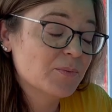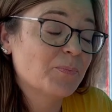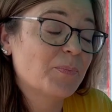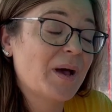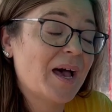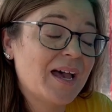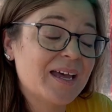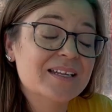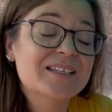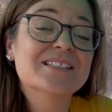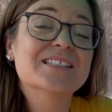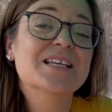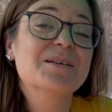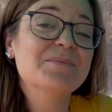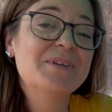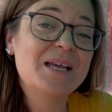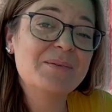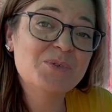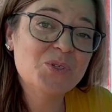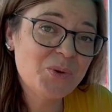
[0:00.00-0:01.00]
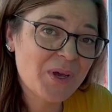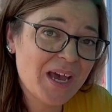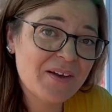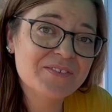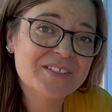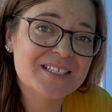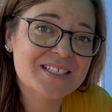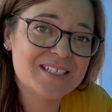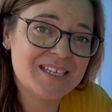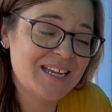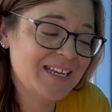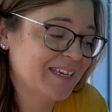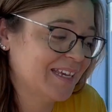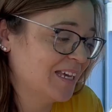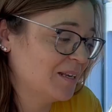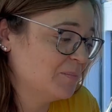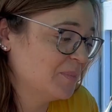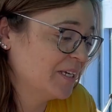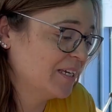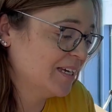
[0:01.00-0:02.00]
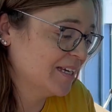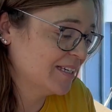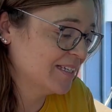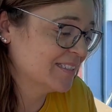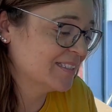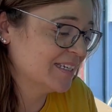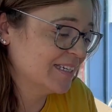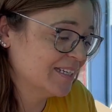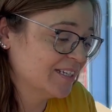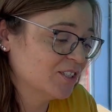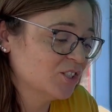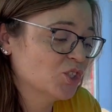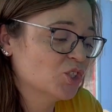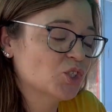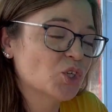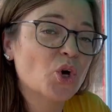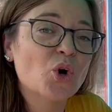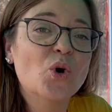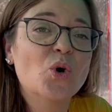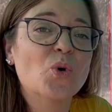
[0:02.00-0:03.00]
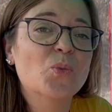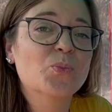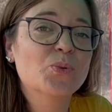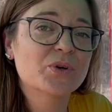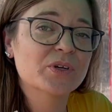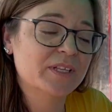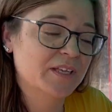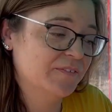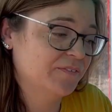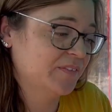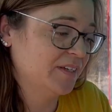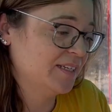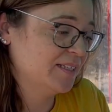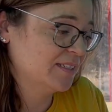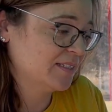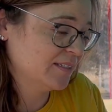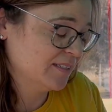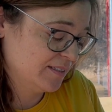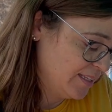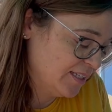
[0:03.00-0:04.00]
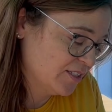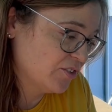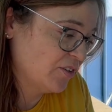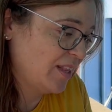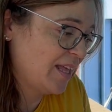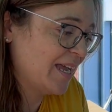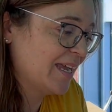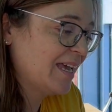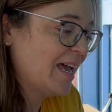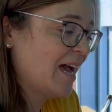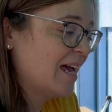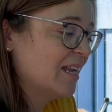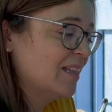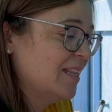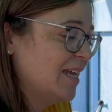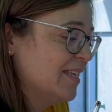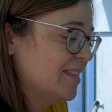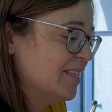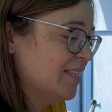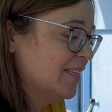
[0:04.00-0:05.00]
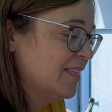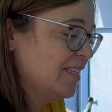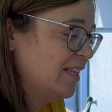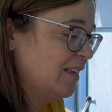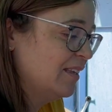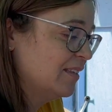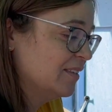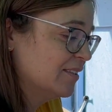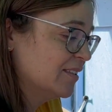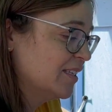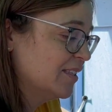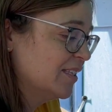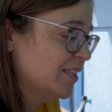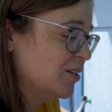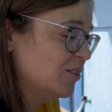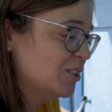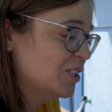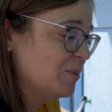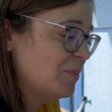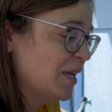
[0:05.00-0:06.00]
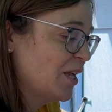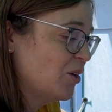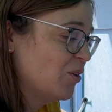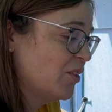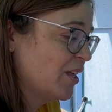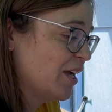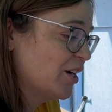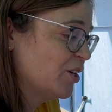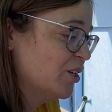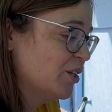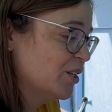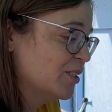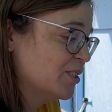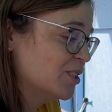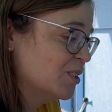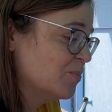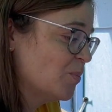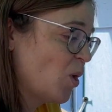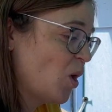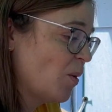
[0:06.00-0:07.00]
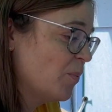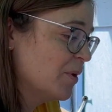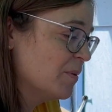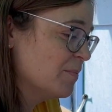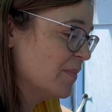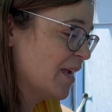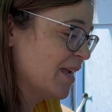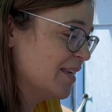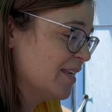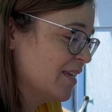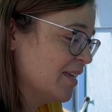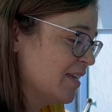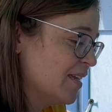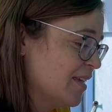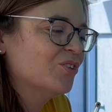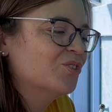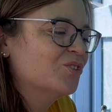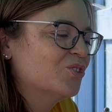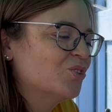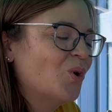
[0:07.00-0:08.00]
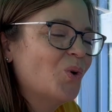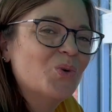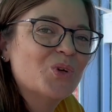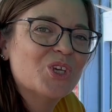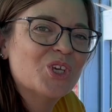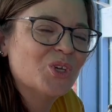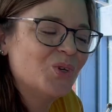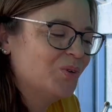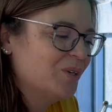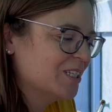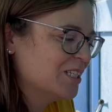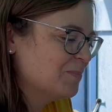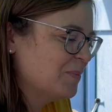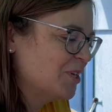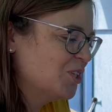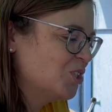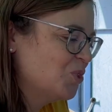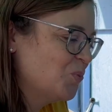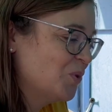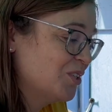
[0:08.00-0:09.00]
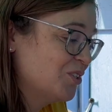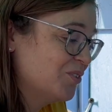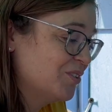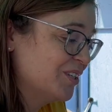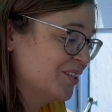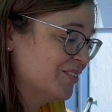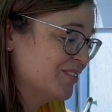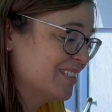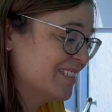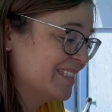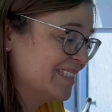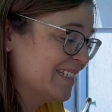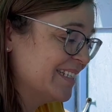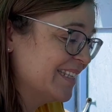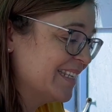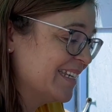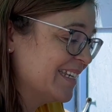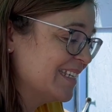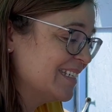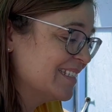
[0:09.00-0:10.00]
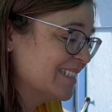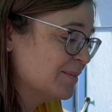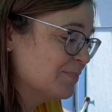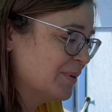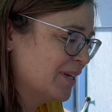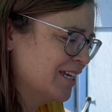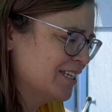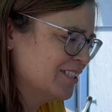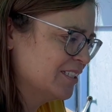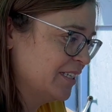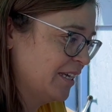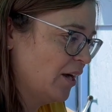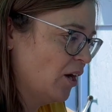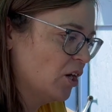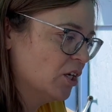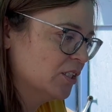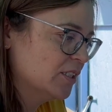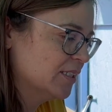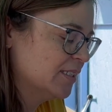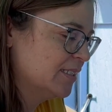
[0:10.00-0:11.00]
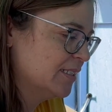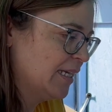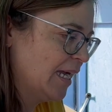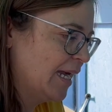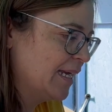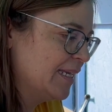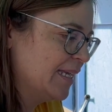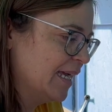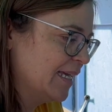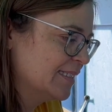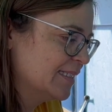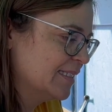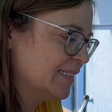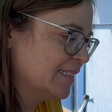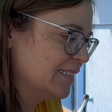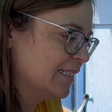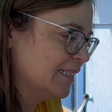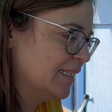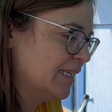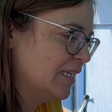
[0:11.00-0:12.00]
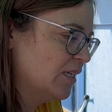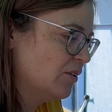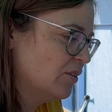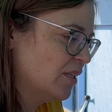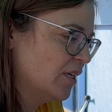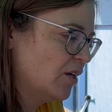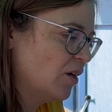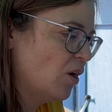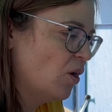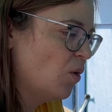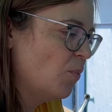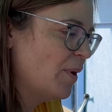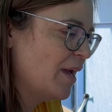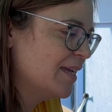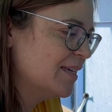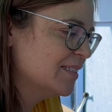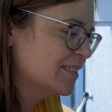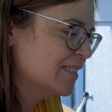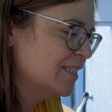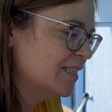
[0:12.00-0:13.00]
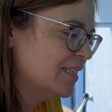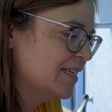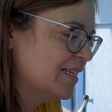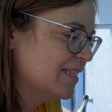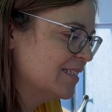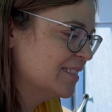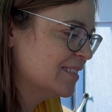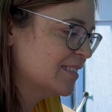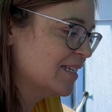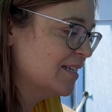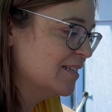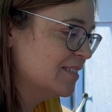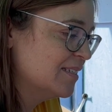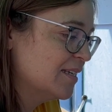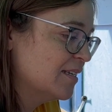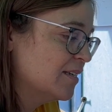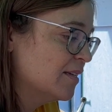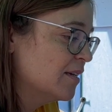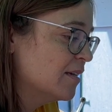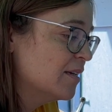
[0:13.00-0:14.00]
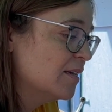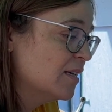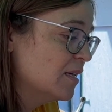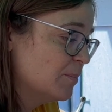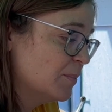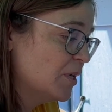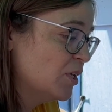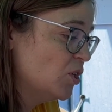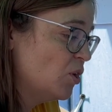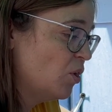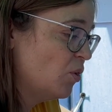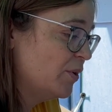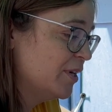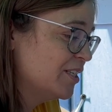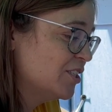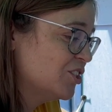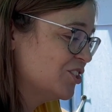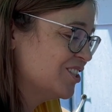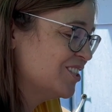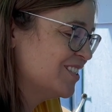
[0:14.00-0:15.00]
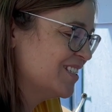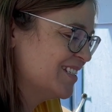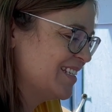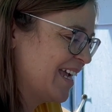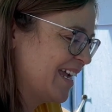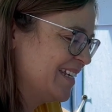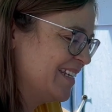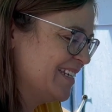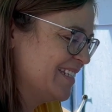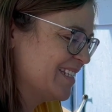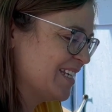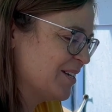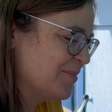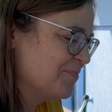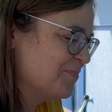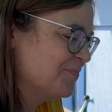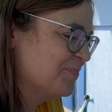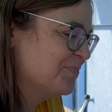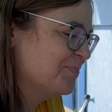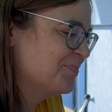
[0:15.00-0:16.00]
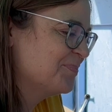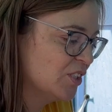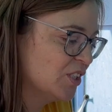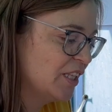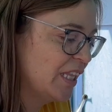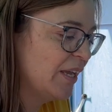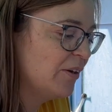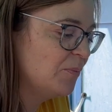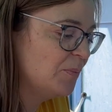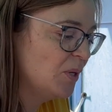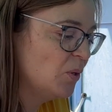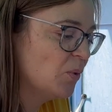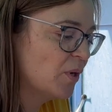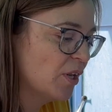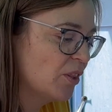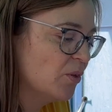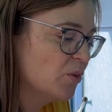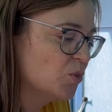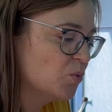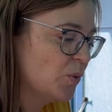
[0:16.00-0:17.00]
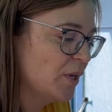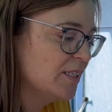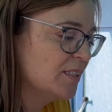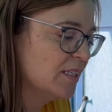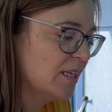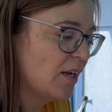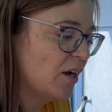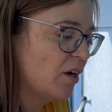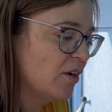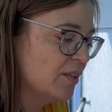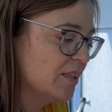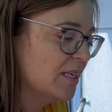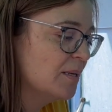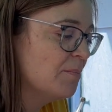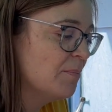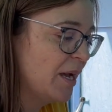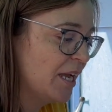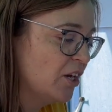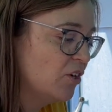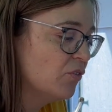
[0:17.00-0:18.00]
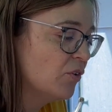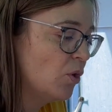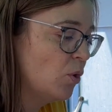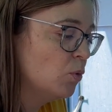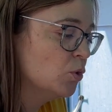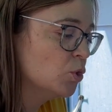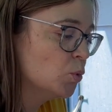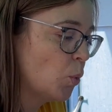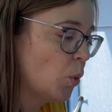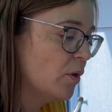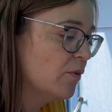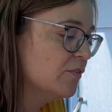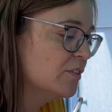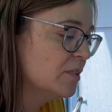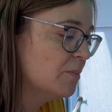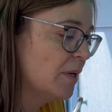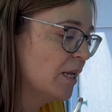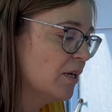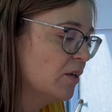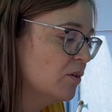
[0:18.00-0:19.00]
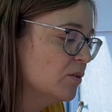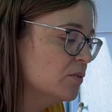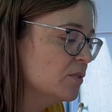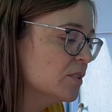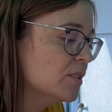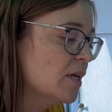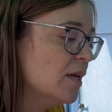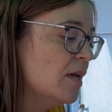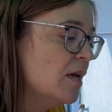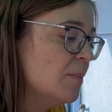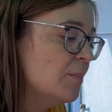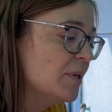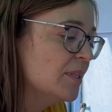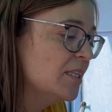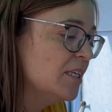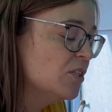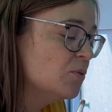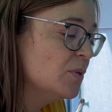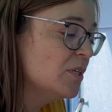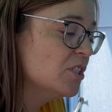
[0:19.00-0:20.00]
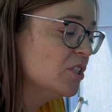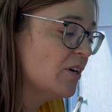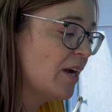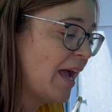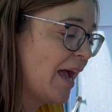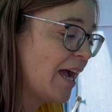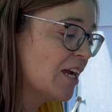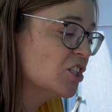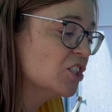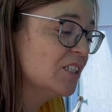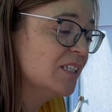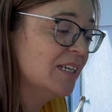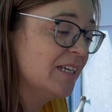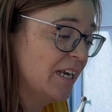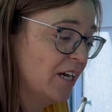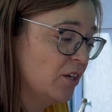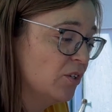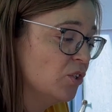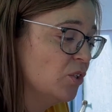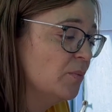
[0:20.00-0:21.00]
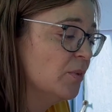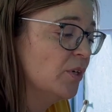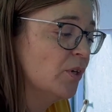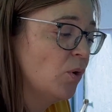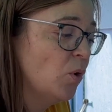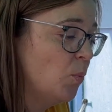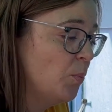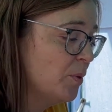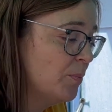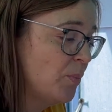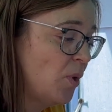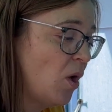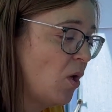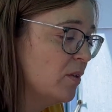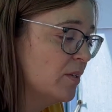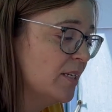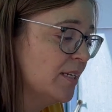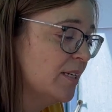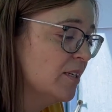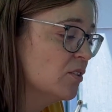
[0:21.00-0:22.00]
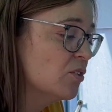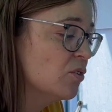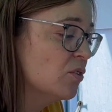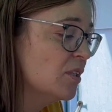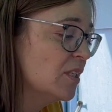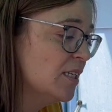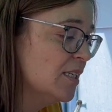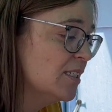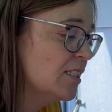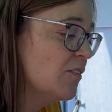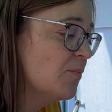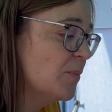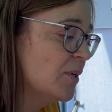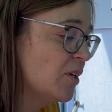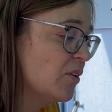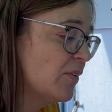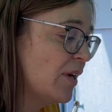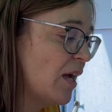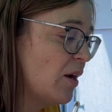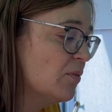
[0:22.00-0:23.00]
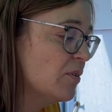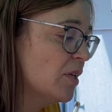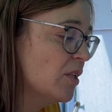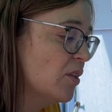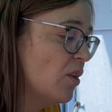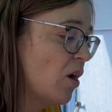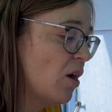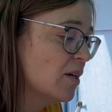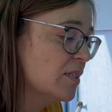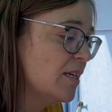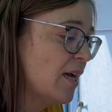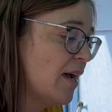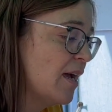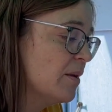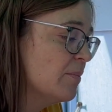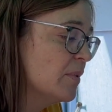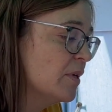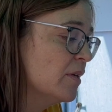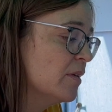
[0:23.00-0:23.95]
But sometimes you have to stake it because it is so prolific. These are like kind of like the little tomato that could, small but mighty. They're so cute, especially when they're little seedlings because they are just tiny as a seedling. You think, oh, my seedling is stunted. But no, it's just a Tiny Tim. So they would be one of those ones that are the micro dwarf tomatoes. But these ones are actually an heirloom. They're open pollinated. So these have been around a long time.